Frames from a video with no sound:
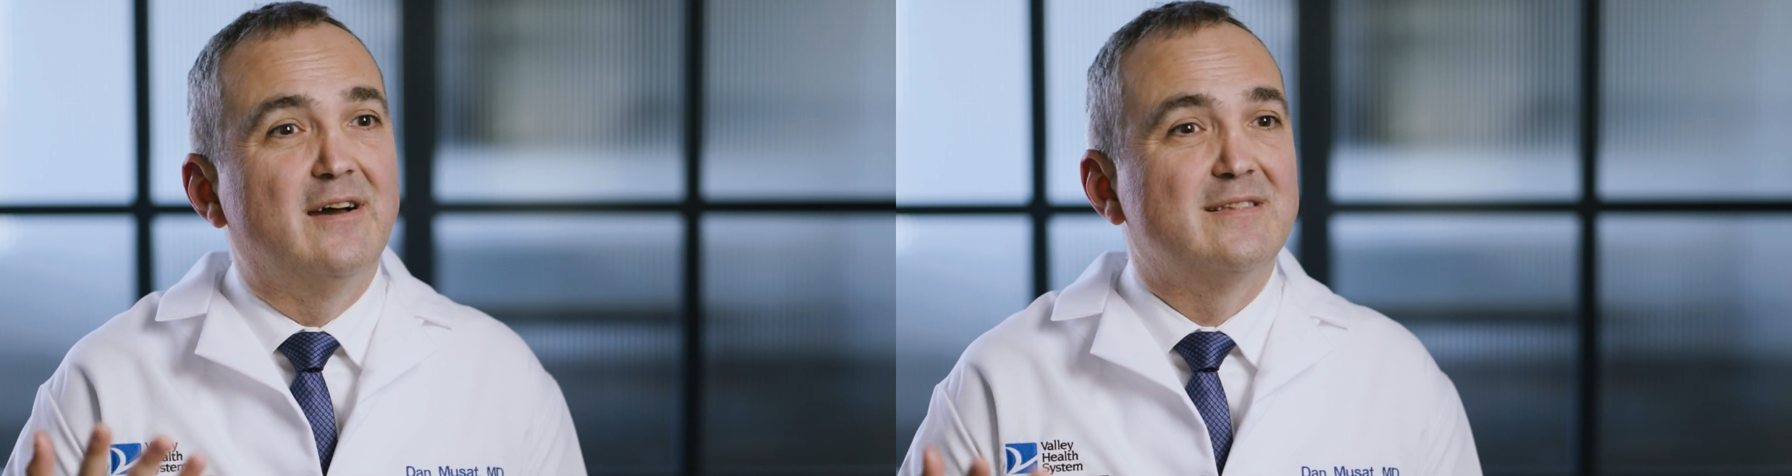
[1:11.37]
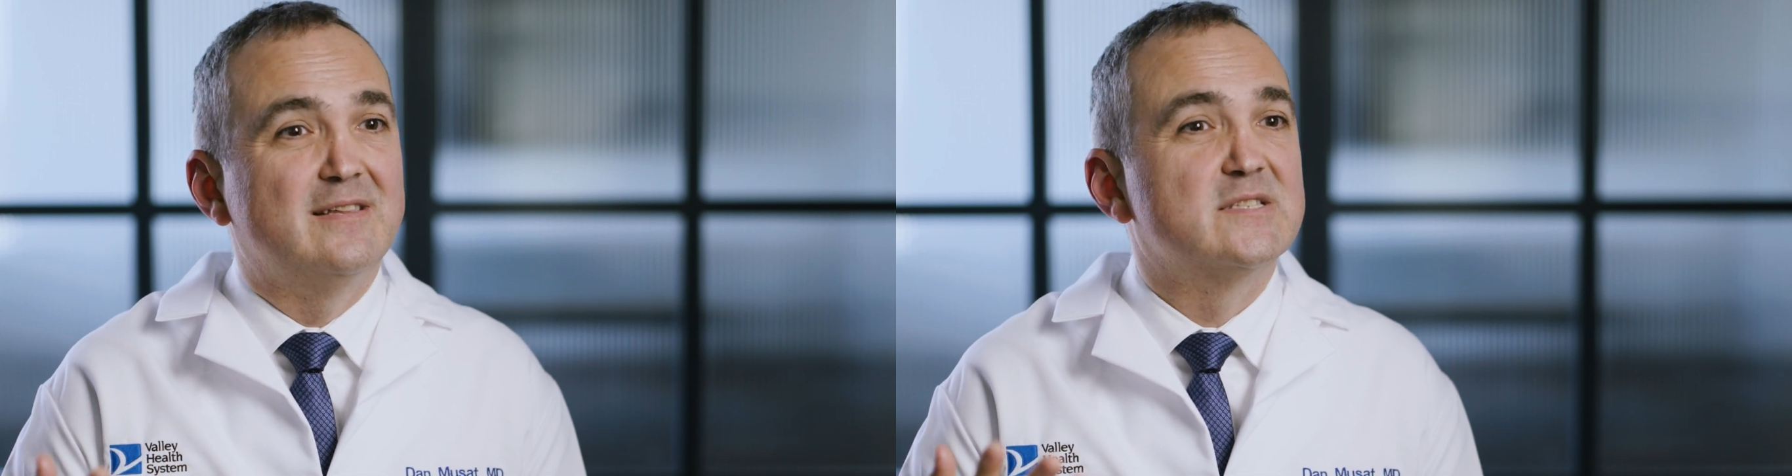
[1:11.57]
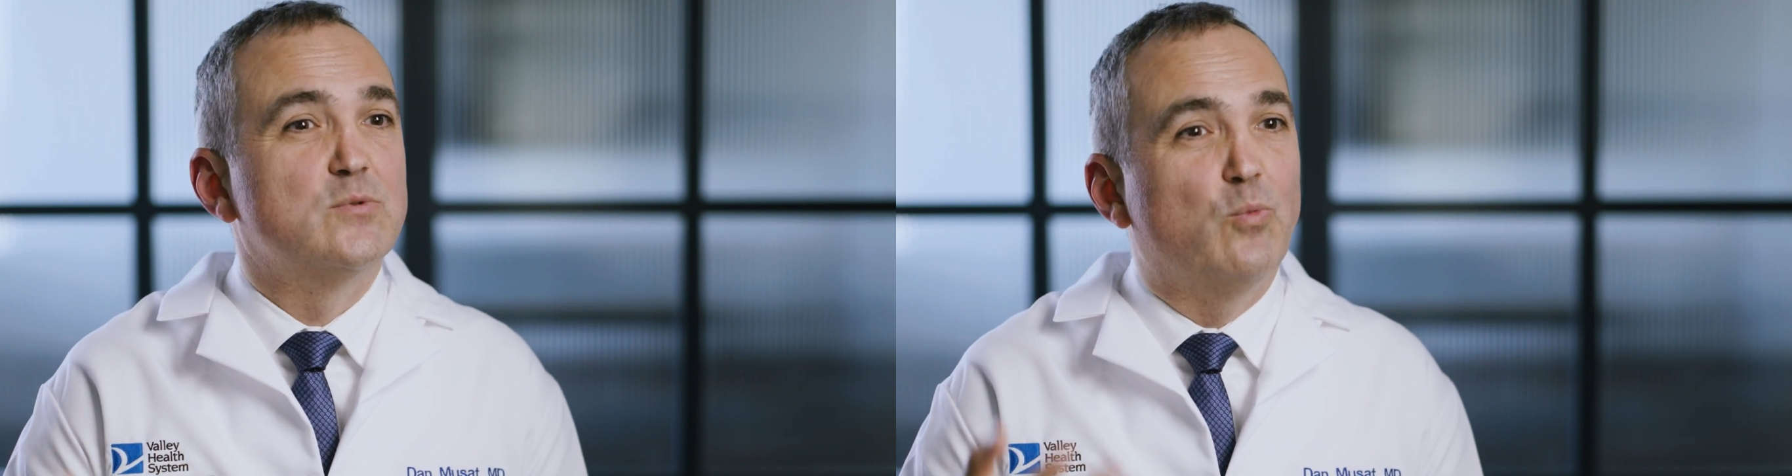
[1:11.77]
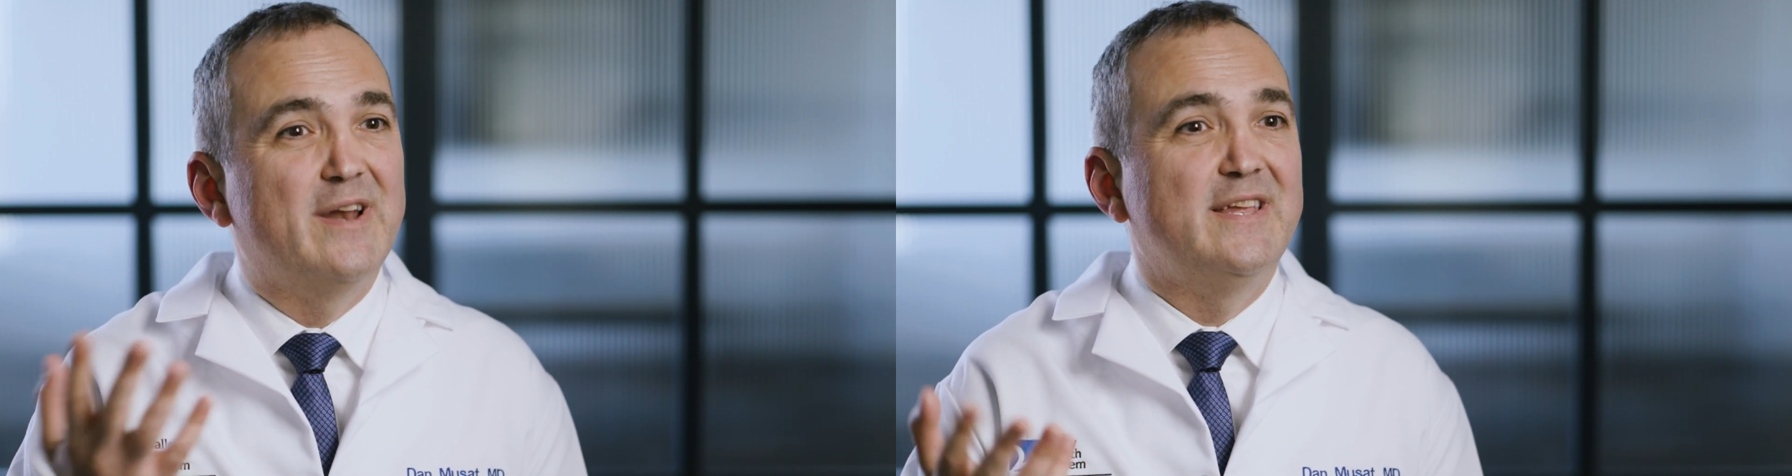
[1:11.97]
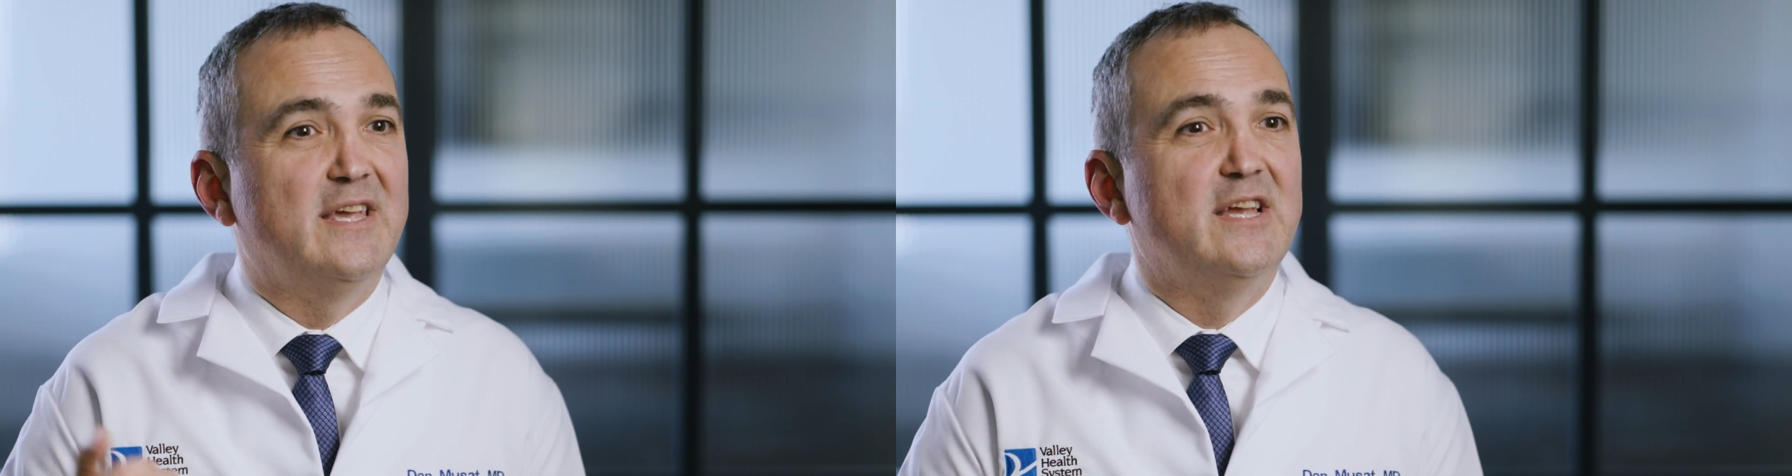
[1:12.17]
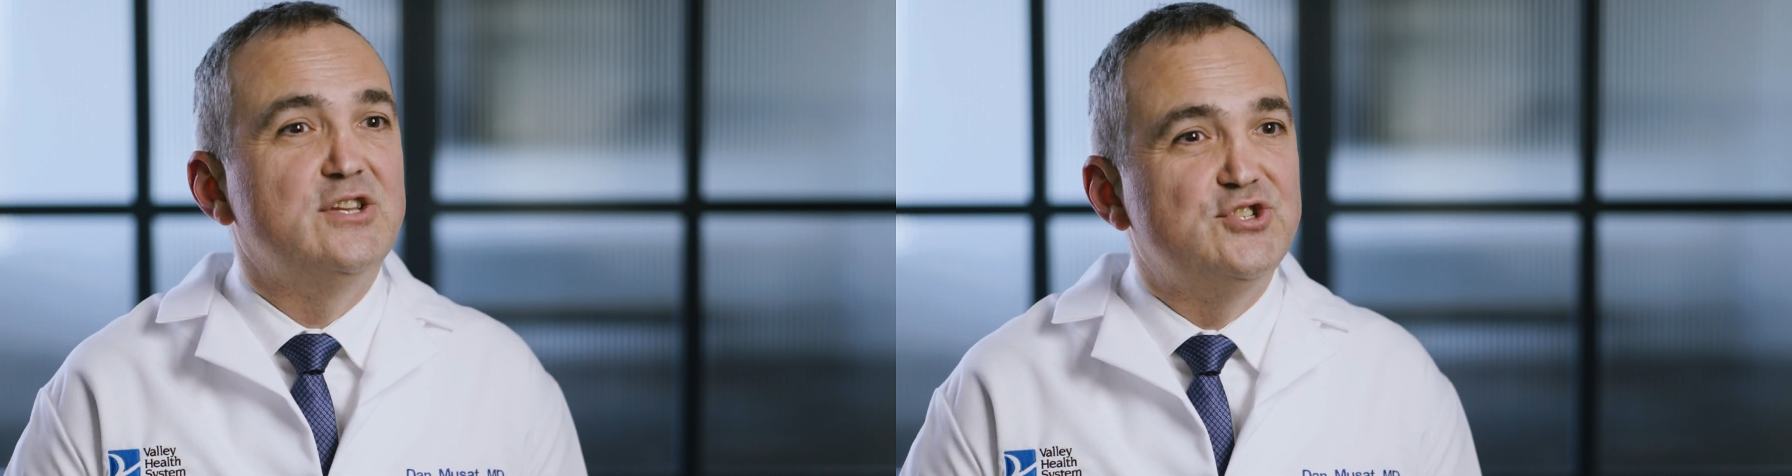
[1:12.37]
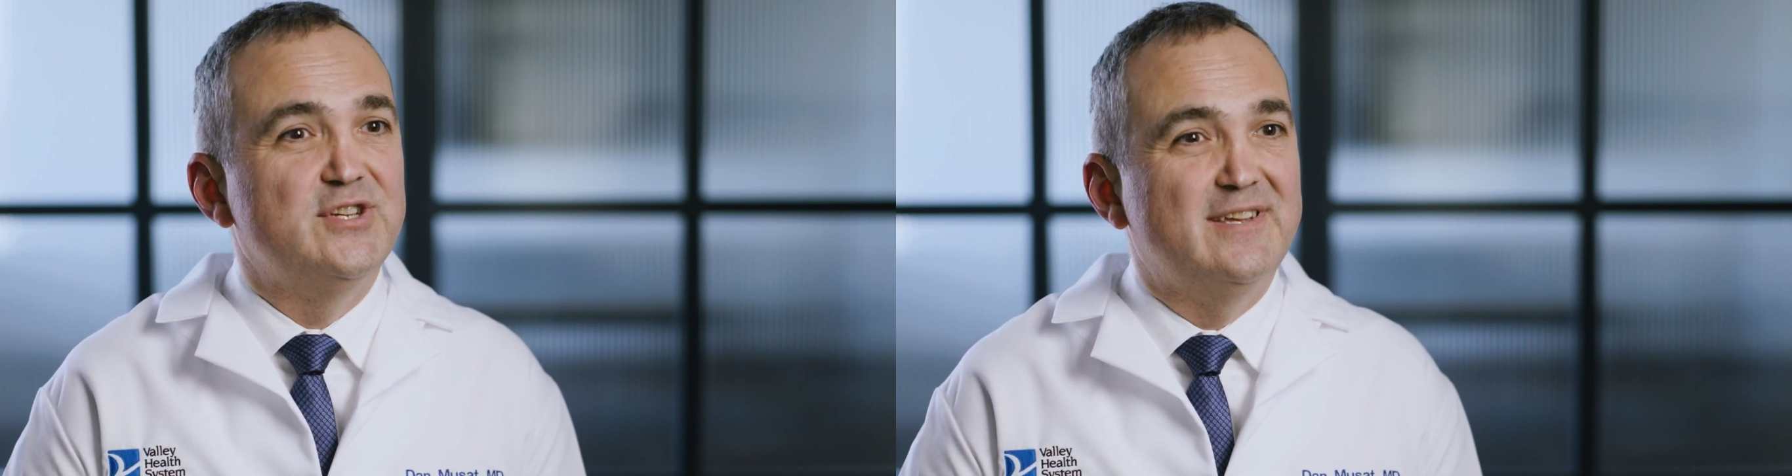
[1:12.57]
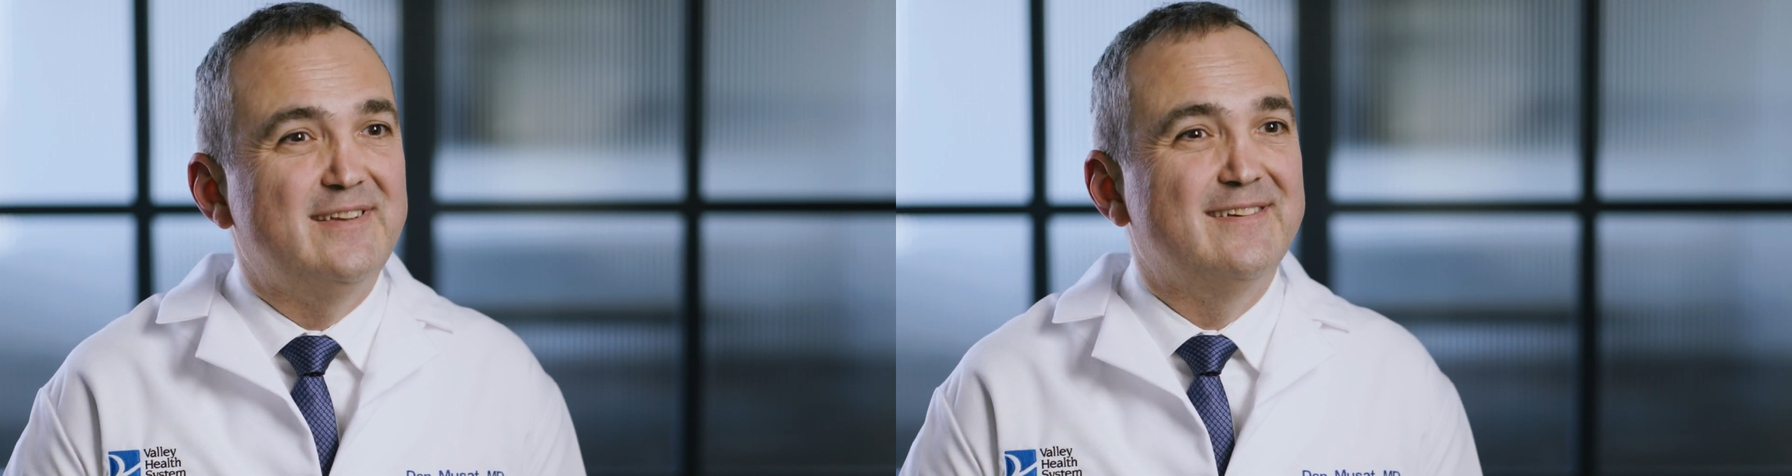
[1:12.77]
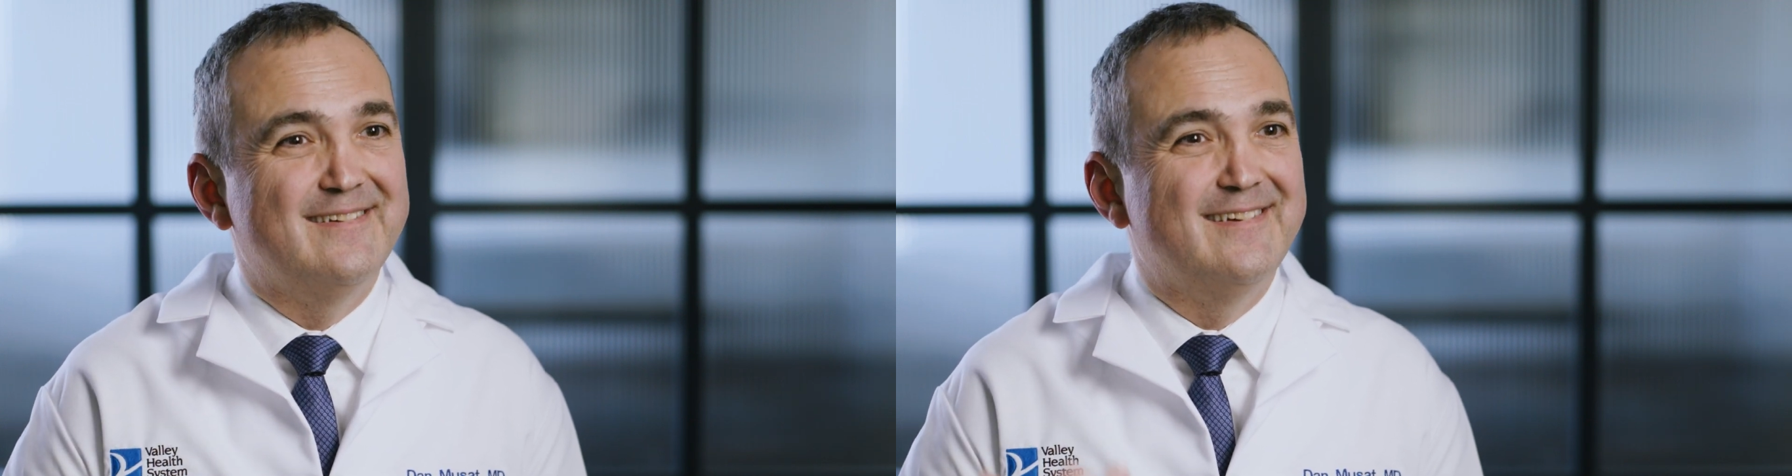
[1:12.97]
at least 1 EKG